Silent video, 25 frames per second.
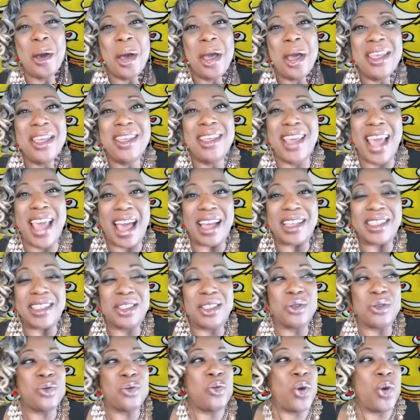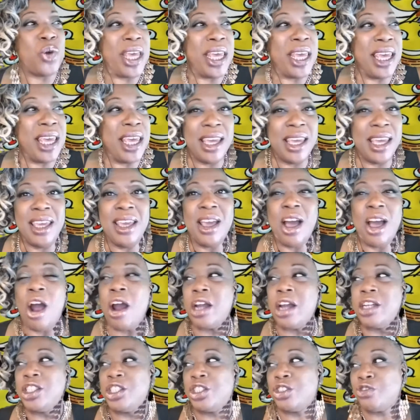Yes, we are
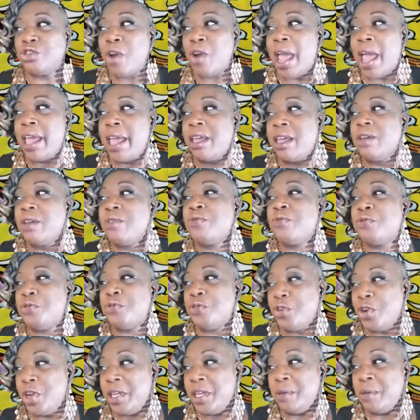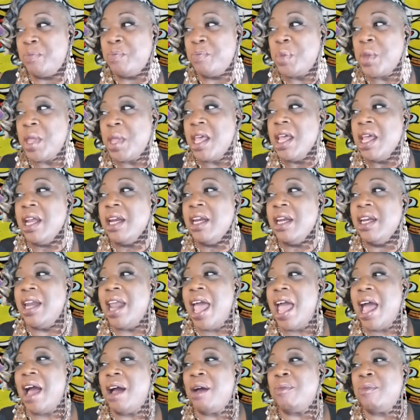strike free.
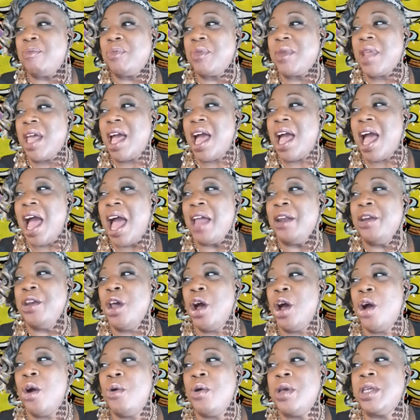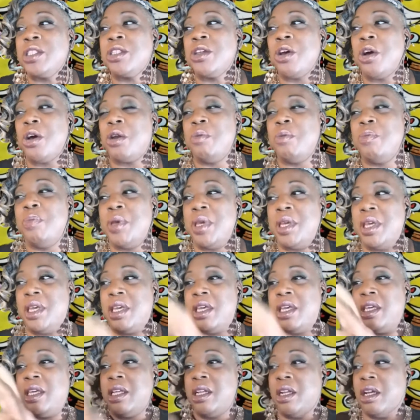Now, I know it's going to
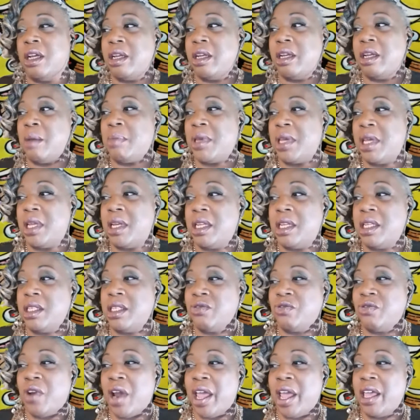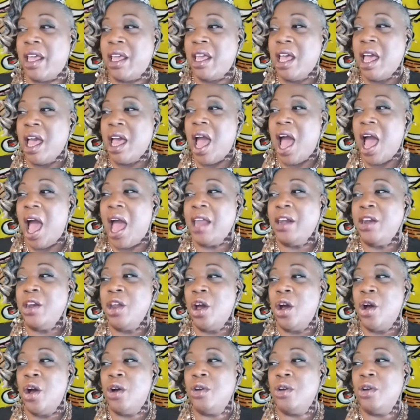be, and I'm getting this right. I
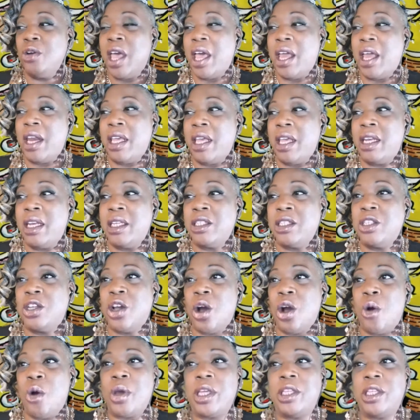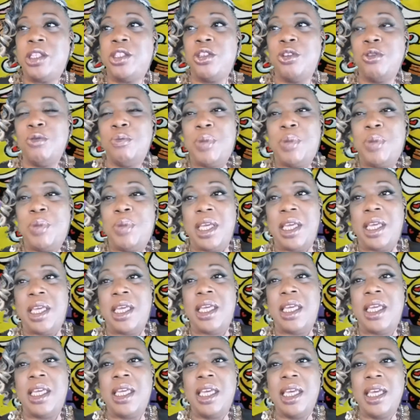know that it is going to
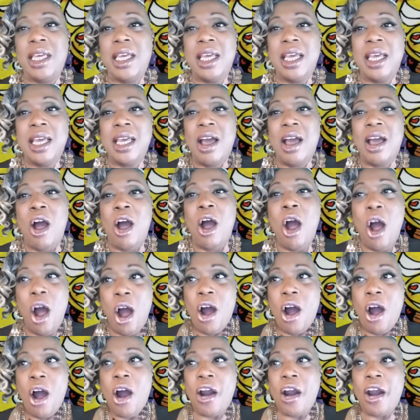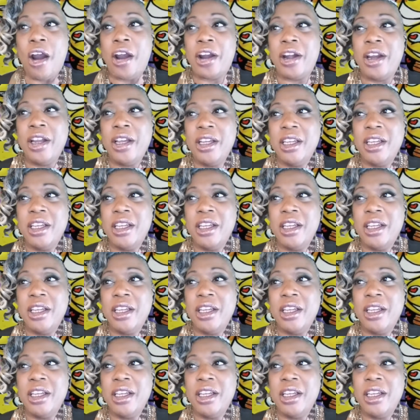be hard